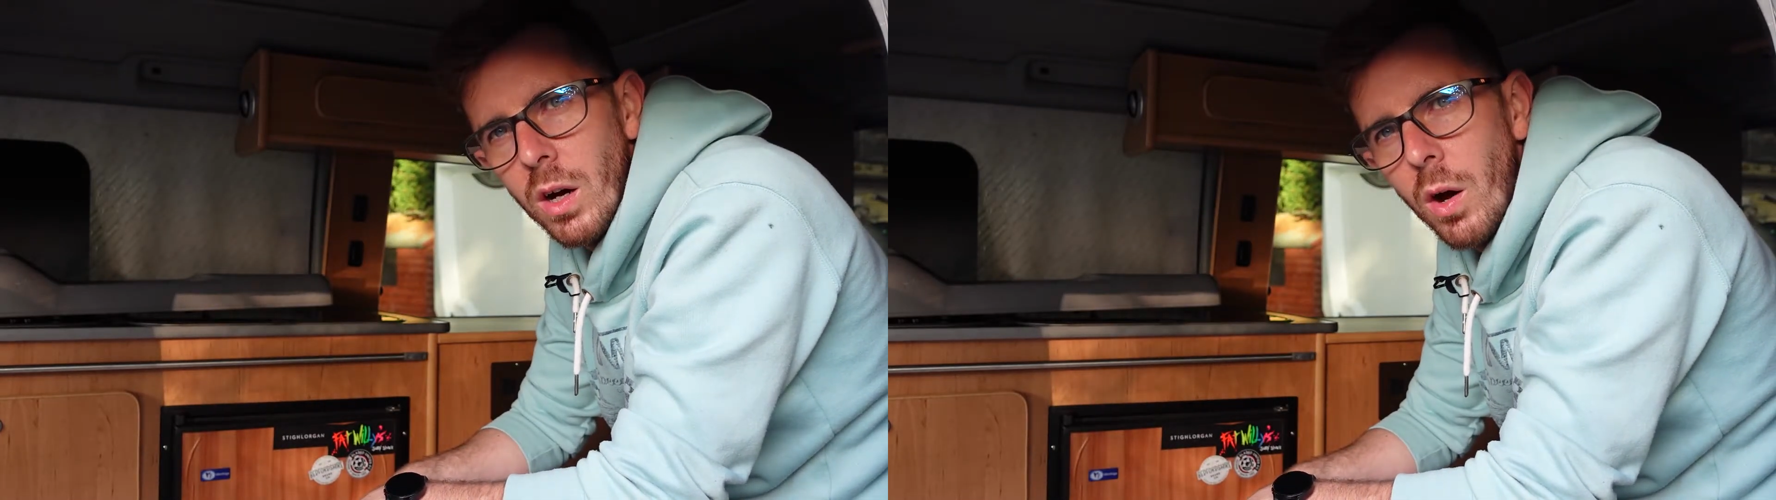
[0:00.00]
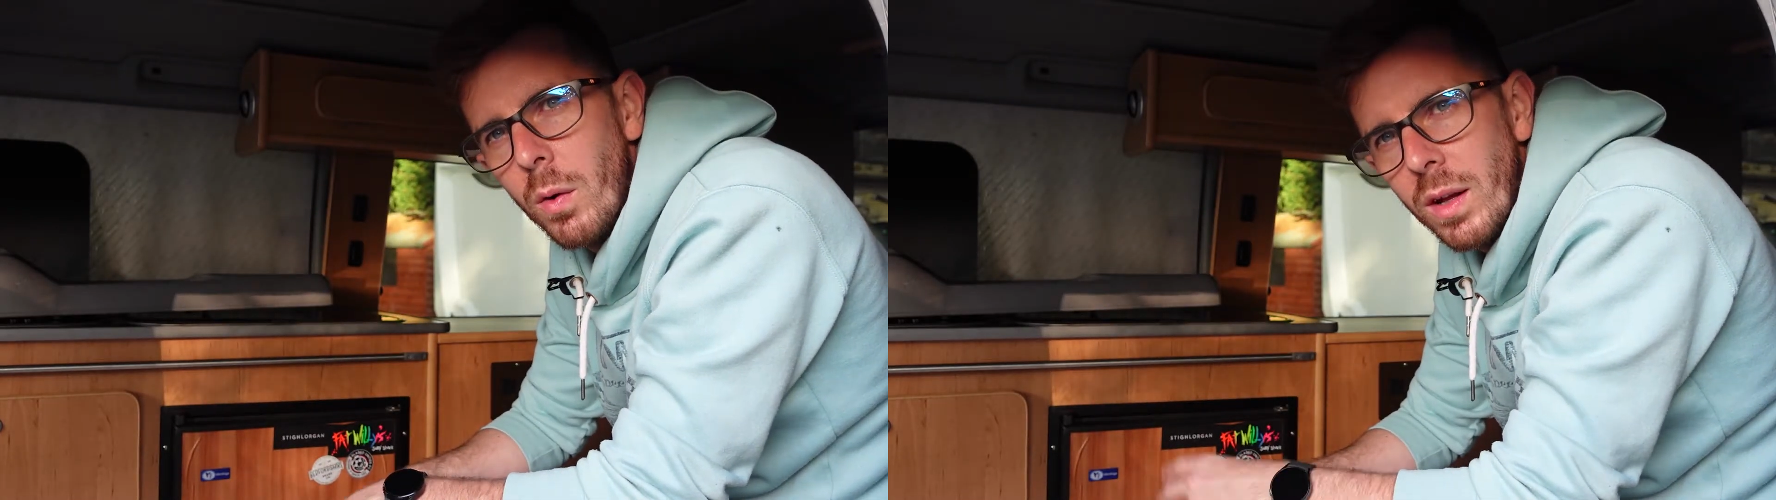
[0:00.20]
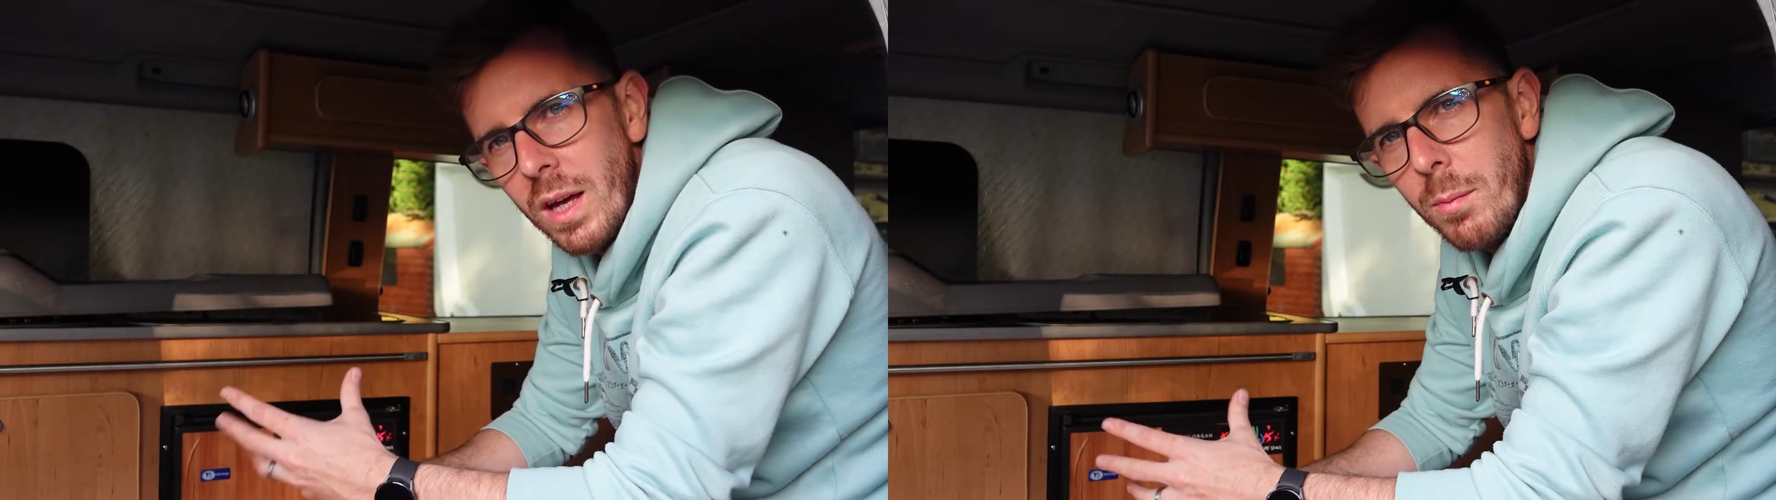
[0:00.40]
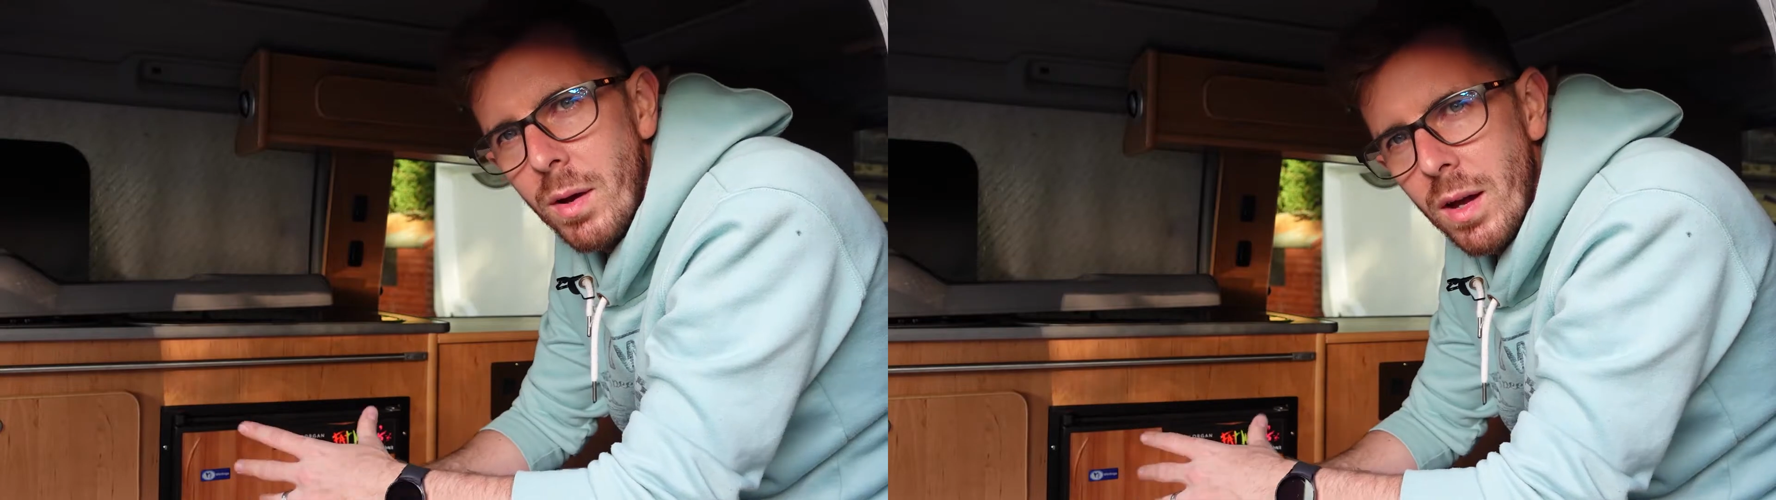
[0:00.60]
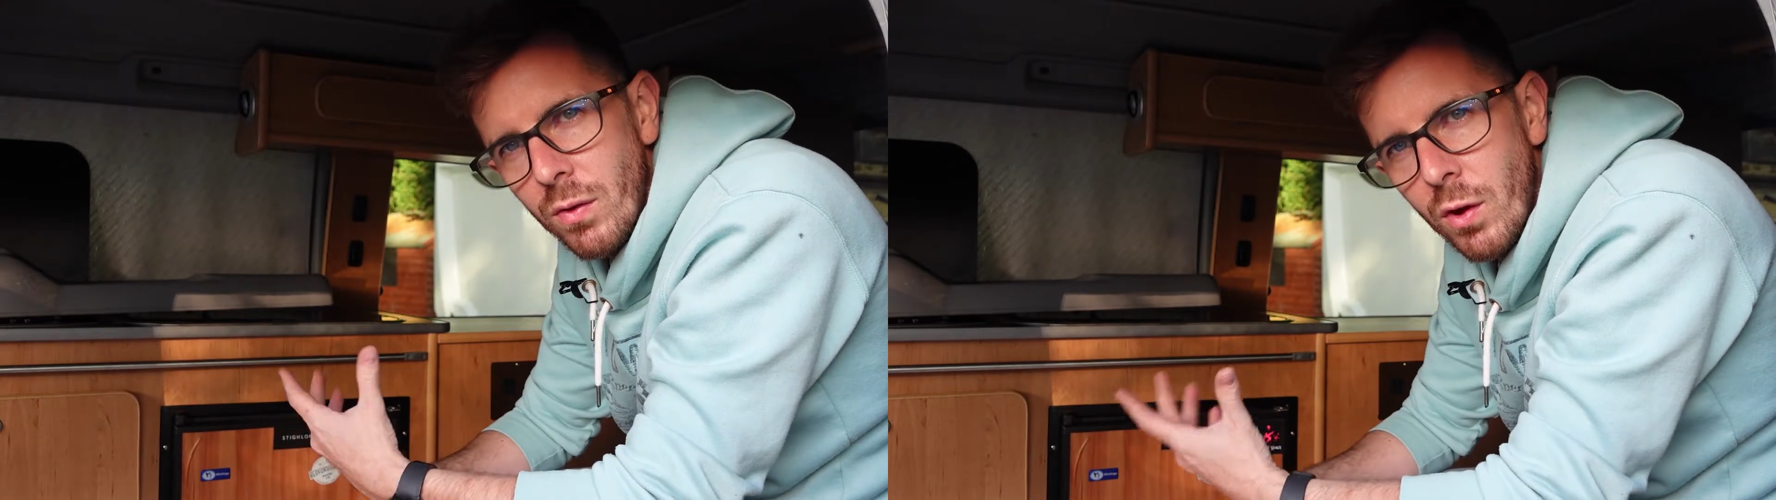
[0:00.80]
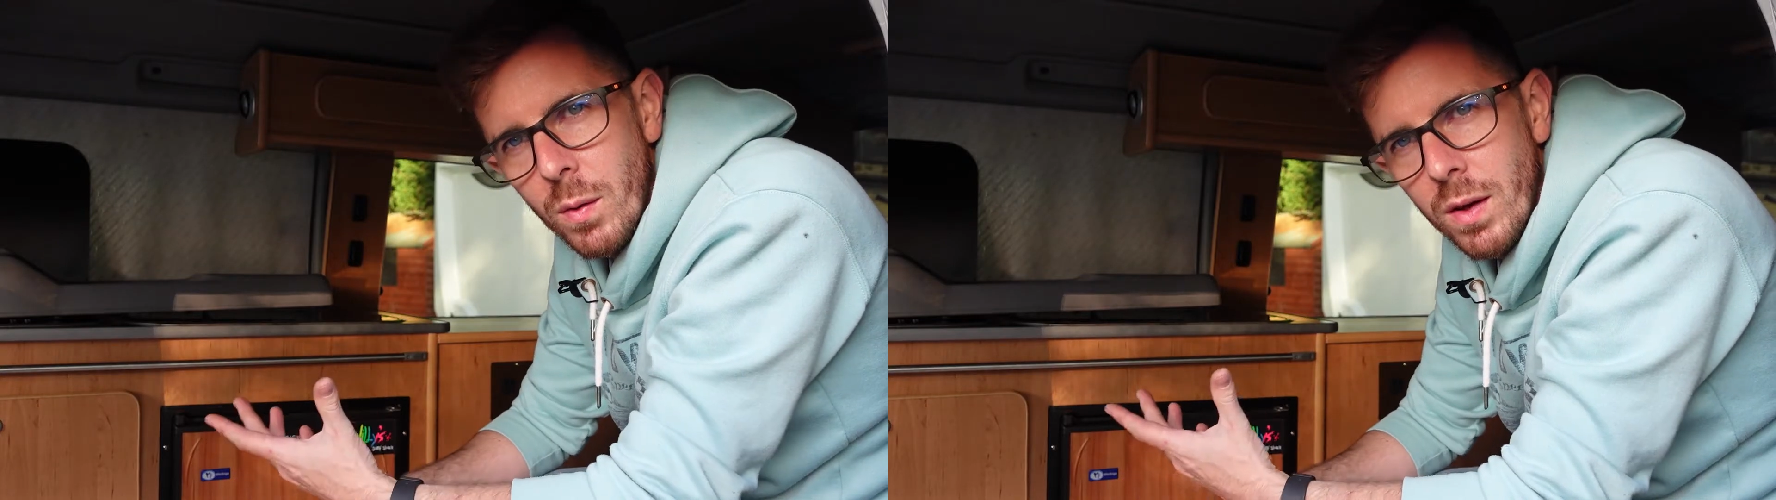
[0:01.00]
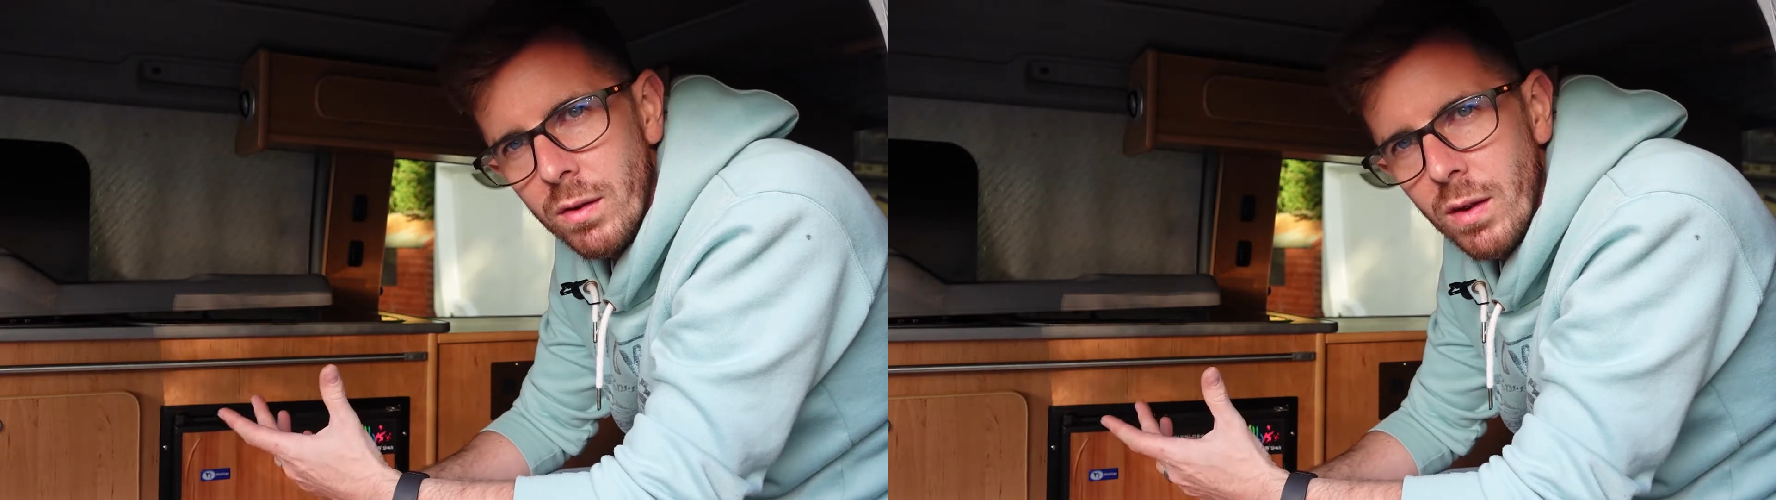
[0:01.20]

I want to keep it and do it.